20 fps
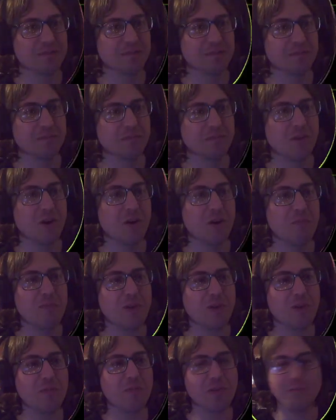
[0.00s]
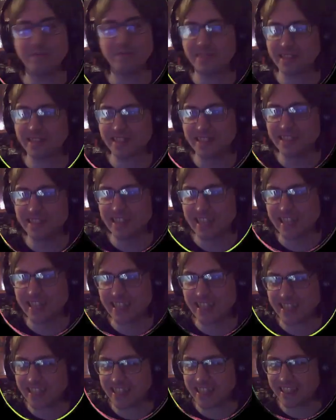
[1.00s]
More problems than
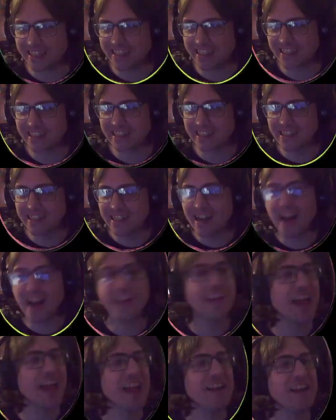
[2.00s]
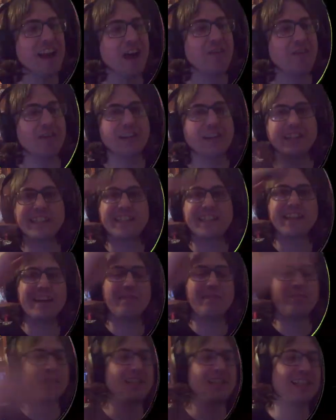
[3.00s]
easiness. Okay, no worries.
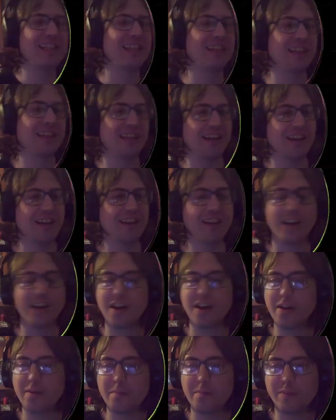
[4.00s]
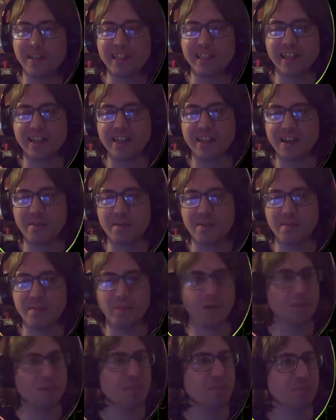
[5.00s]
Appreciate the lurk, and I appreciate you
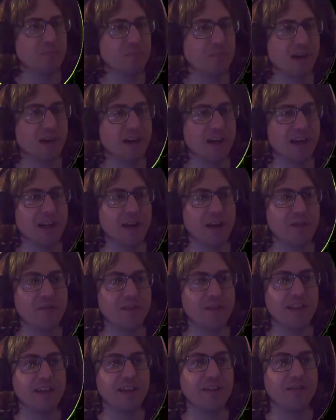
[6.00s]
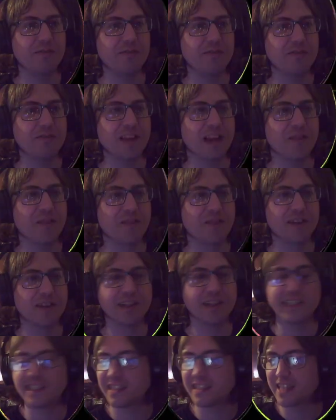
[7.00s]
popping by. Hopefully you have a
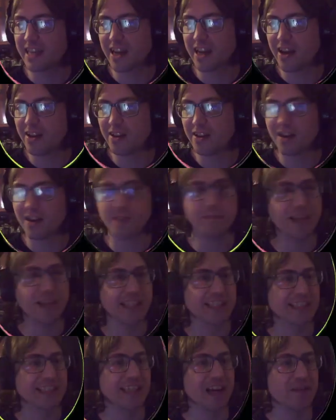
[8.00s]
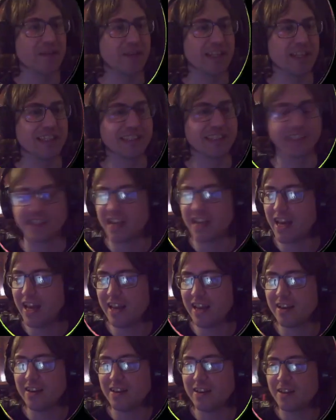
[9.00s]
nice dinner. I'm guessing you haven't eaten
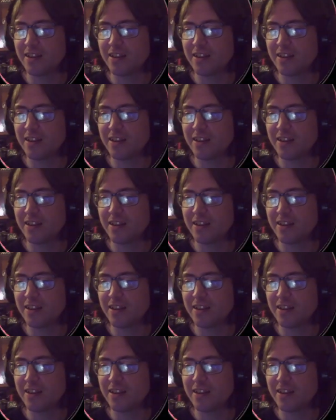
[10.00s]
yet.